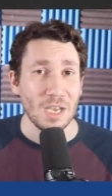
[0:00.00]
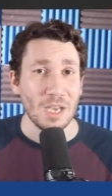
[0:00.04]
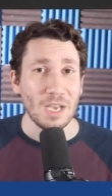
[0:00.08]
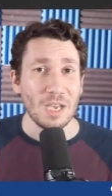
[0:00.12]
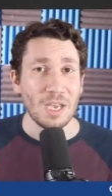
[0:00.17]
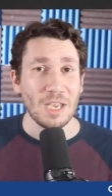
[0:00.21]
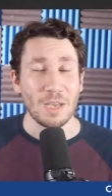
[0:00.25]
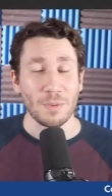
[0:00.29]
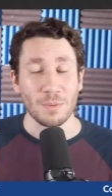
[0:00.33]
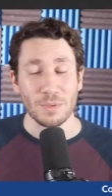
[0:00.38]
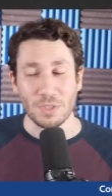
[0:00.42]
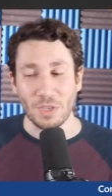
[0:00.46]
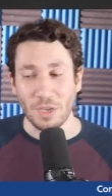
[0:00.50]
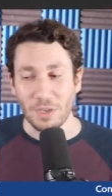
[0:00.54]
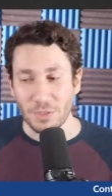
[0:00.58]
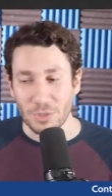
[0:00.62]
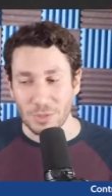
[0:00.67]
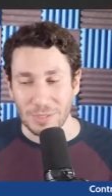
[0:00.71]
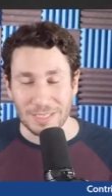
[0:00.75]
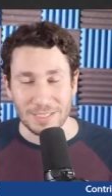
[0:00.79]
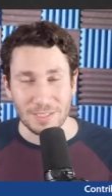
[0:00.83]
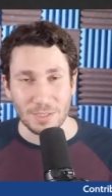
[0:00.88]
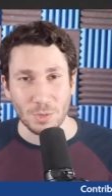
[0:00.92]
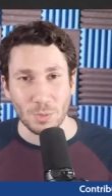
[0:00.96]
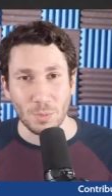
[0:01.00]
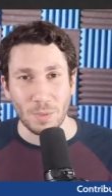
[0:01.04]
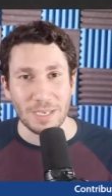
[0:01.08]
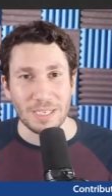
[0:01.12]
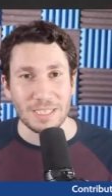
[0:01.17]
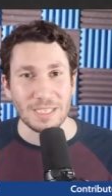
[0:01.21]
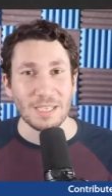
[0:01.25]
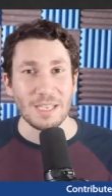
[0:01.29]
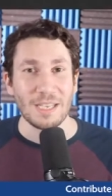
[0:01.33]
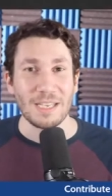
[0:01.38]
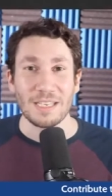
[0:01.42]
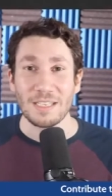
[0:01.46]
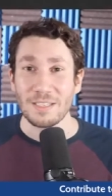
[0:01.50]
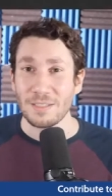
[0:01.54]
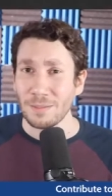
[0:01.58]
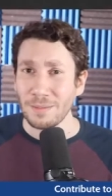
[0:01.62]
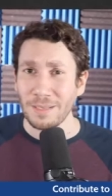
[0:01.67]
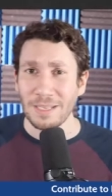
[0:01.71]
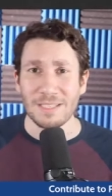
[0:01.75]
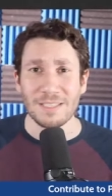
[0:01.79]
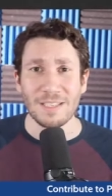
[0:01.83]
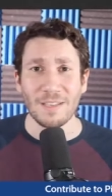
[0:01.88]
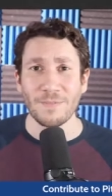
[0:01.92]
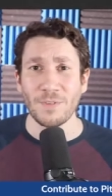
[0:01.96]
It was gone in 2020. He still
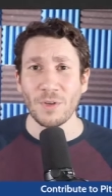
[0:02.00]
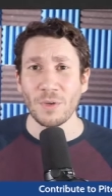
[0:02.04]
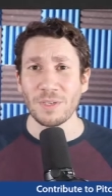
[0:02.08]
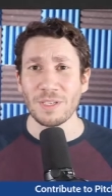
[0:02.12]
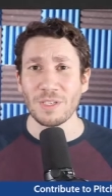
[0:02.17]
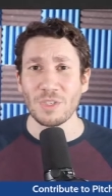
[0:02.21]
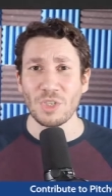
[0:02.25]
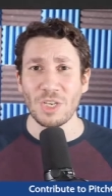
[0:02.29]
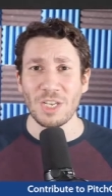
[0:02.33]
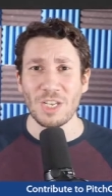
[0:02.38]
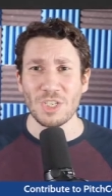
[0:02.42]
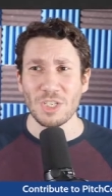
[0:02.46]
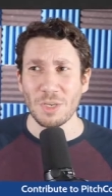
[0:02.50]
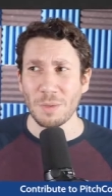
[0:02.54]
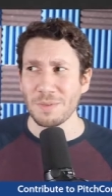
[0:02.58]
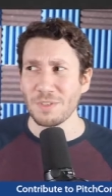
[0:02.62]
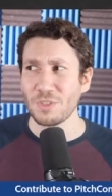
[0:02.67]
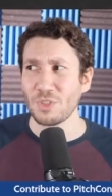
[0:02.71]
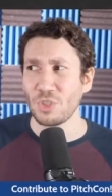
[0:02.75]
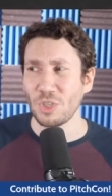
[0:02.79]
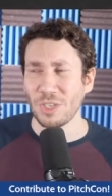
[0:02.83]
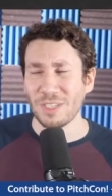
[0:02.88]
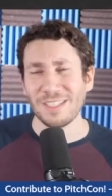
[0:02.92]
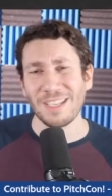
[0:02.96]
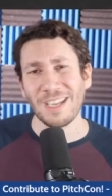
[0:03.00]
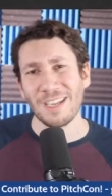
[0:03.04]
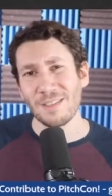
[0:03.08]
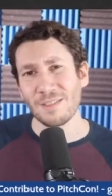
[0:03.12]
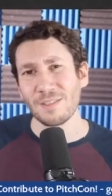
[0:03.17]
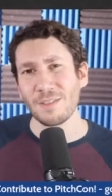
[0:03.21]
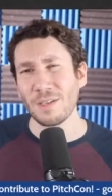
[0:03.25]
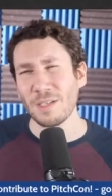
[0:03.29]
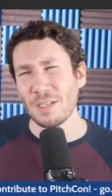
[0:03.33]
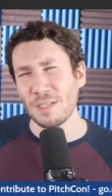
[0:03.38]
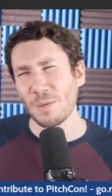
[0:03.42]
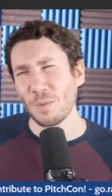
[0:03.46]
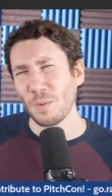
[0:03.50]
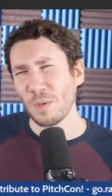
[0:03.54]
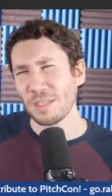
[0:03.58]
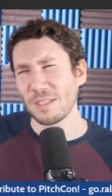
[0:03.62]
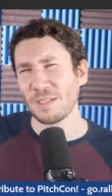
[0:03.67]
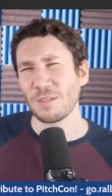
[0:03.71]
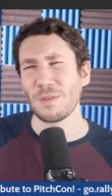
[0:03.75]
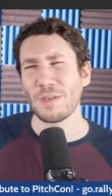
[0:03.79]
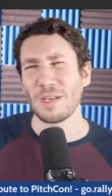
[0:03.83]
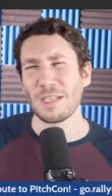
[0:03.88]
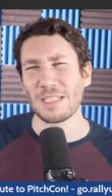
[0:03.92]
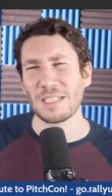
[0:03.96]
has that Vulcan change that was just as good as it was in
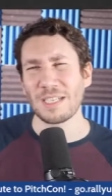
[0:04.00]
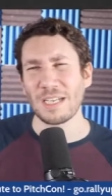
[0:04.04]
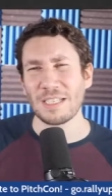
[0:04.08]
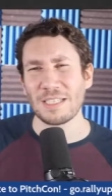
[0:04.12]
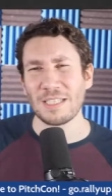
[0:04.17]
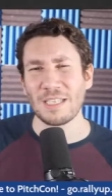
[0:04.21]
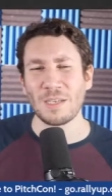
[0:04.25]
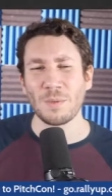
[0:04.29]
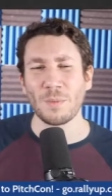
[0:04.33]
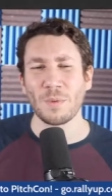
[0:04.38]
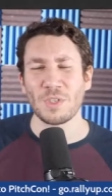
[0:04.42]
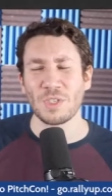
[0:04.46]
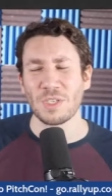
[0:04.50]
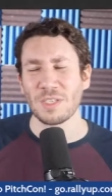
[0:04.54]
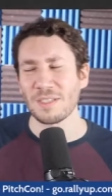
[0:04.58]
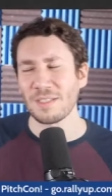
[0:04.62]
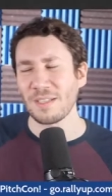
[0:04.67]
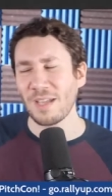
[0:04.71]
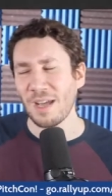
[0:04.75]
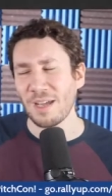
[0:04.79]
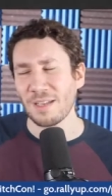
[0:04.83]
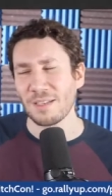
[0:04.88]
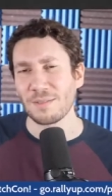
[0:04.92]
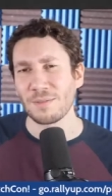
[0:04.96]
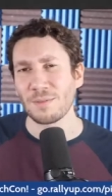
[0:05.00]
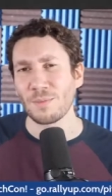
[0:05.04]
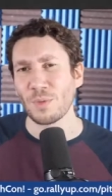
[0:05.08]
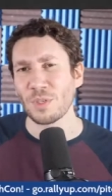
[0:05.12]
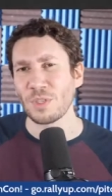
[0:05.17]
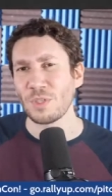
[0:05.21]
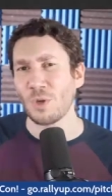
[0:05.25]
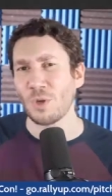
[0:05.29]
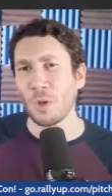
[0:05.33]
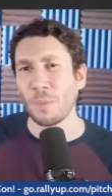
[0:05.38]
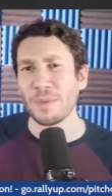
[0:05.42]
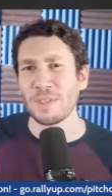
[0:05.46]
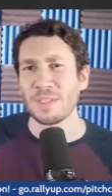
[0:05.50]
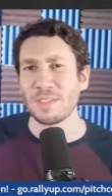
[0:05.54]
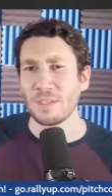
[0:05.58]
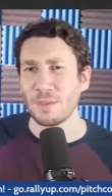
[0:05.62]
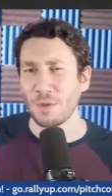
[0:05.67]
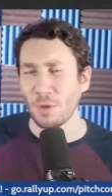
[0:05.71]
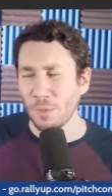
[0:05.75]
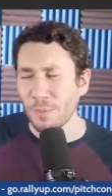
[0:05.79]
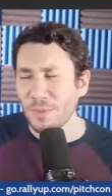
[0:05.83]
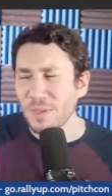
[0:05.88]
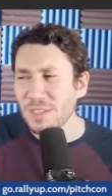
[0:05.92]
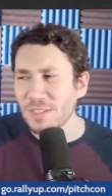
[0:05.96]
2019, which is not what you normally see.
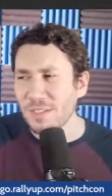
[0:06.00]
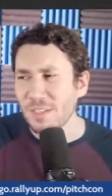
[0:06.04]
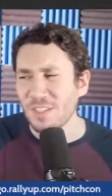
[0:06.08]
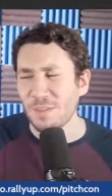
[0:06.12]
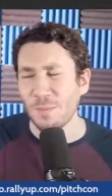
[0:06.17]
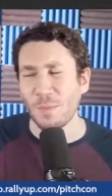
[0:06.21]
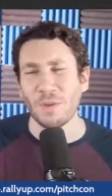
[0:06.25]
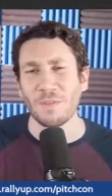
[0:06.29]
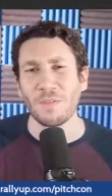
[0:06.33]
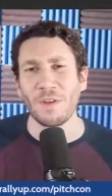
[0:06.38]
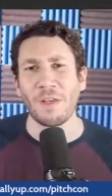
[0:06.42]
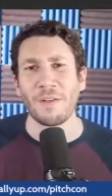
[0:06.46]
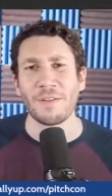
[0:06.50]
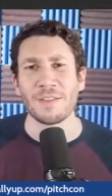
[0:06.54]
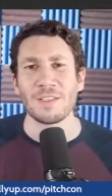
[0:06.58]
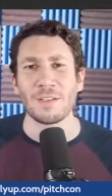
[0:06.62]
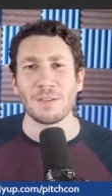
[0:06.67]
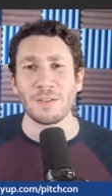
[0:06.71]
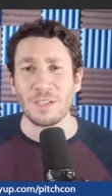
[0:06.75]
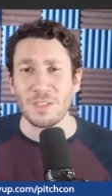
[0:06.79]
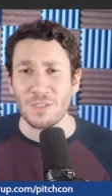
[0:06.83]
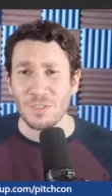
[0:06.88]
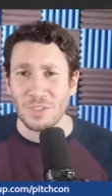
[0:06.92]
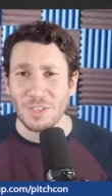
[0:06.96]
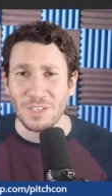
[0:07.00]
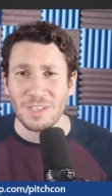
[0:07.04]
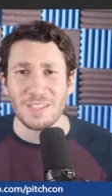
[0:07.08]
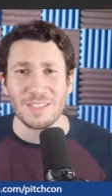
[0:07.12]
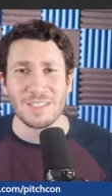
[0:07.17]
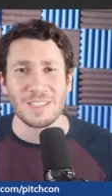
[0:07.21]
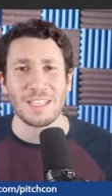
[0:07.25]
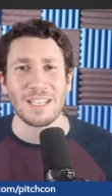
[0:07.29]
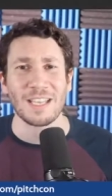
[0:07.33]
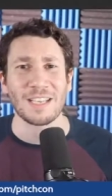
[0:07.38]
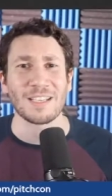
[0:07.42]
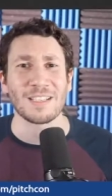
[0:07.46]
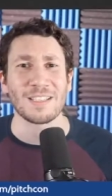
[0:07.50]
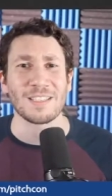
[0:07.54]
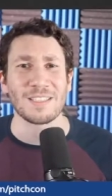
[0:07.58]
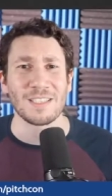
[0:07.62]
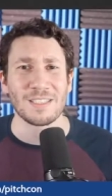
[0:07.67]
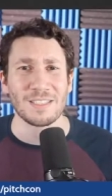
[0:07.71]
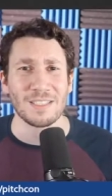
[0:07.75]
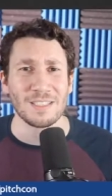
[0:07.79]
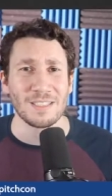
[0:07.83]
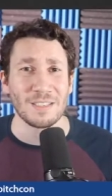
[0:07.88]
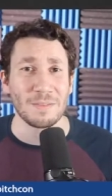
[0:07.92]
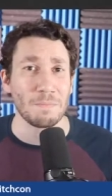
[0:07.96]
Normally, you see some more volatility. It's good to see that
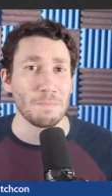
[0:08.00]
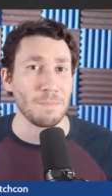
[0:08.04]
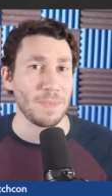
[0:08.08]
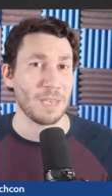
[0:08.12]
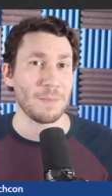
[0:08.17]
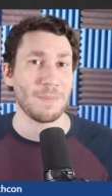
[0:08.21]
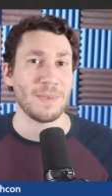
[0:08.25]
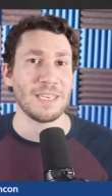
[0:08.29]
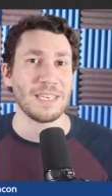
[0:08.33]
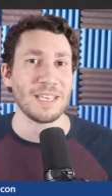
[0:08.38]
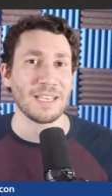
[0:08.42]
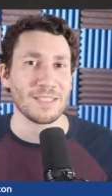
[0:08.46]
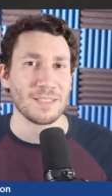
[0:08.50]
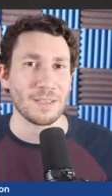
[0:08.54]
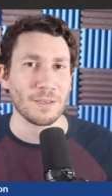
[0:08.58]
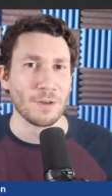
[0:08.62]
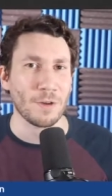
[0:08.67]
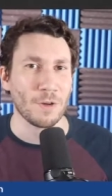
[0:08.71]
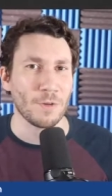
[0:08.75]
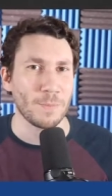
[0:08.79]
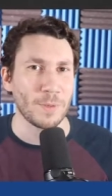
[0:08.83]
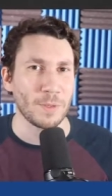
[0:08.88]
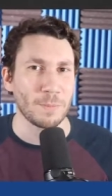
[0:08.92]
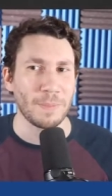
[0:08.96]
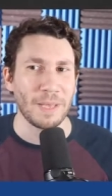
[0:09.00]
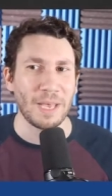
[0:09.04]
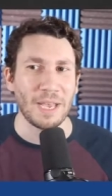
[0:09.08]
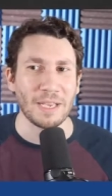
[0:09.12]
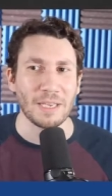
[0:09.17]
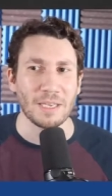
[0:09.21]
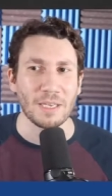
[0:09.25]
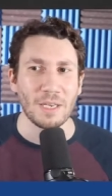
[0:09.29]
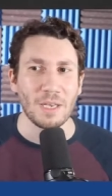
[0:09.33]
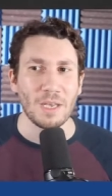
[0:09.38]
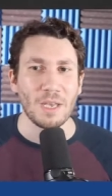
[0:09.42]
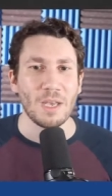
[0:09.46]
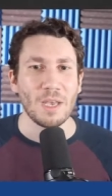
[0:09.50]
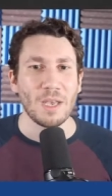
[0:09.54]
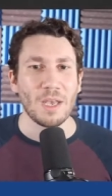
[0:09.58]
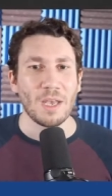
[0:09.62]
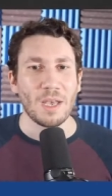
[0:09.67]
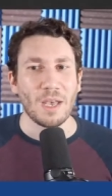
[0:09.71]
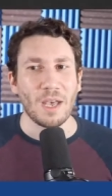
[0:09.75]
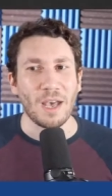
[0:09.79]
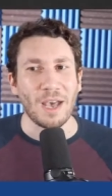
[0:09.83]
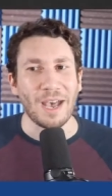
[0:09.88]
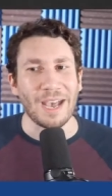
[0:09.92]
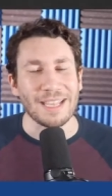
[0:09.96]
consistency. Maybe he gets a curveball back.
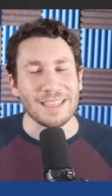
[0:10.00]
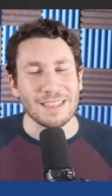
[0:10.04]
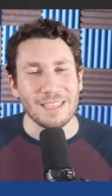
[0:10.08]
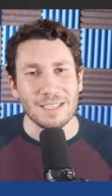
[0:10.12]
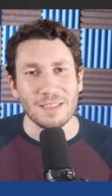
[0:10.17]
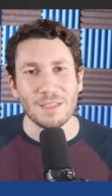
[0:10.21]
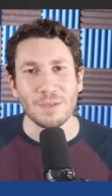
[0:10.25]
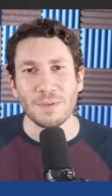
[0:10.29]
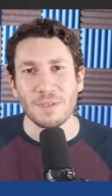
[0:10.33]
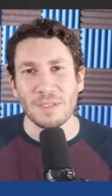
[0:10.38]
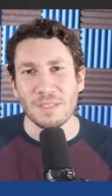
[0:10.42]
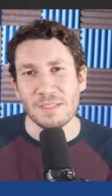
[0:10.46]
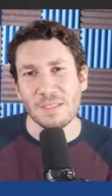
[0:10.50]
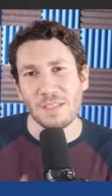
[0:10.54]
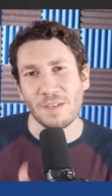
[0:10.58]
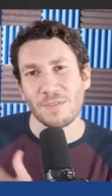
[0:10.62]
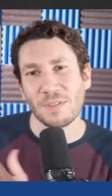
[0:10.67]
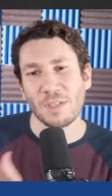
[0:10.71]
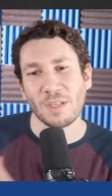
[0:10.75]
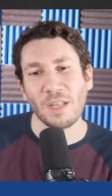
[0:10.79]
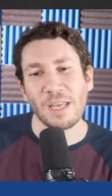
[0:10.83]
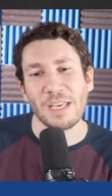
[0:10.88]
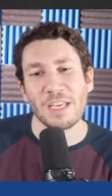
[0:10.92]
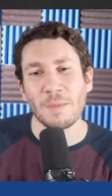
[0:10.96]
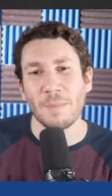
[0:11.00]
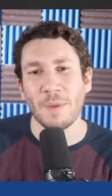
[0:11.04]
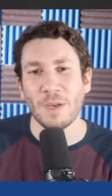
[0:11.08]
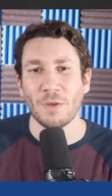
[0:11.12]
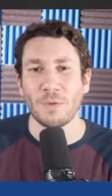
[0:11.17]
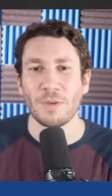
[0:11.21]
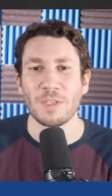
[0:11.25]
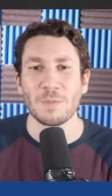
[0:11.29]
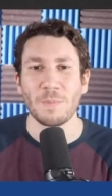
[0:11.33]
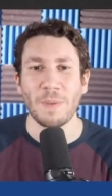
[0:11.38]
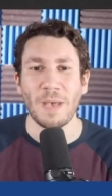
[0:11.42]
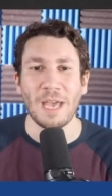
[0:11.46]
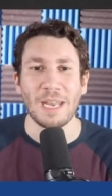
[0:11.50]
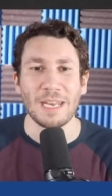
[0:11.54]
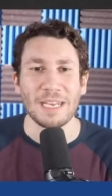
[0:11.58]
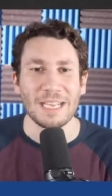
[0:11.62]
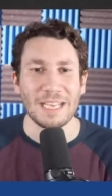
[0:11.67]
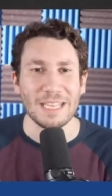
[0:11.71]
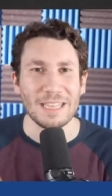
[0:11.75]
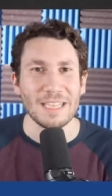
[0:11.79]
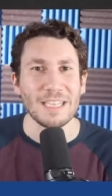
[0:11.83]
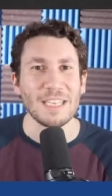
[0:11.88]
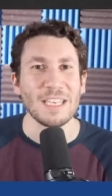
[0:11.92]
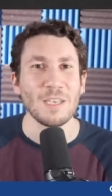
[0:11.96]
Uh, I think there is stuff to like about Chris Paddack, and I
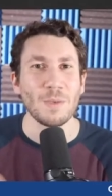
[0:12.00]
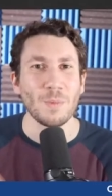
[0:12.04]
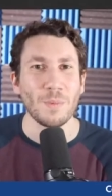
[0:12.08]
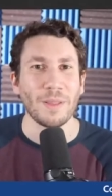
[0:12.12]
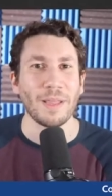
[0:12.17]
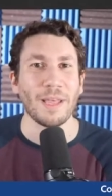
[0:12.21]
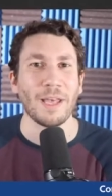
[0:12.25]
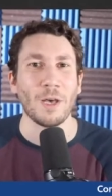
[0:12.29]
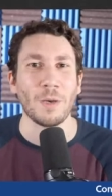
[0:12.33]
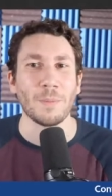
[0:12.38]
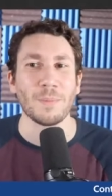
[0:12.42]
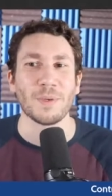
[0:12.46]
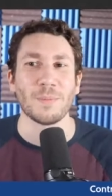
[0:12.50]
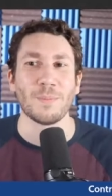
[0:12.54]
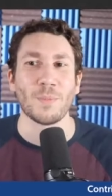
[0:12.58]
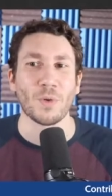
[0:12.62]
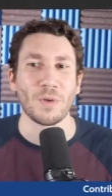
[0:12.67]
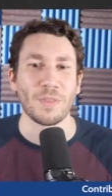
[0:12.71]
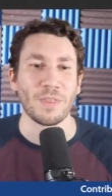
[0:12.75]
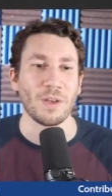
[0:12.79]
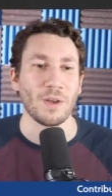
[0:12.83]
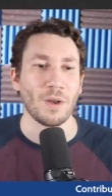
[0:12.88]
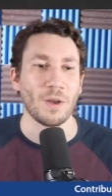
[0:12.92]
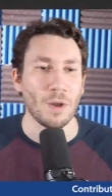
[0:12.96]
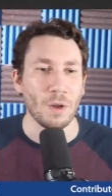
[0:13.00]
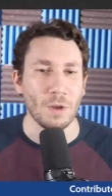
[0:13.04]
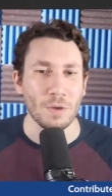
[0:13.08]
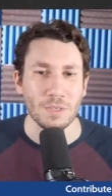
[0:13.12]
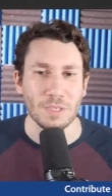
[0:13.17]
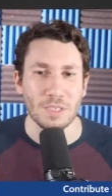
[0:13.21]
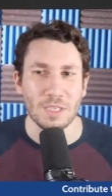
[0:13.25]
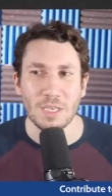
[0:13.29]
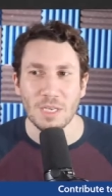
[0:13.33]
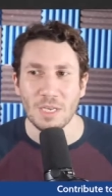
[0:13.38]
think he will help more than hurt.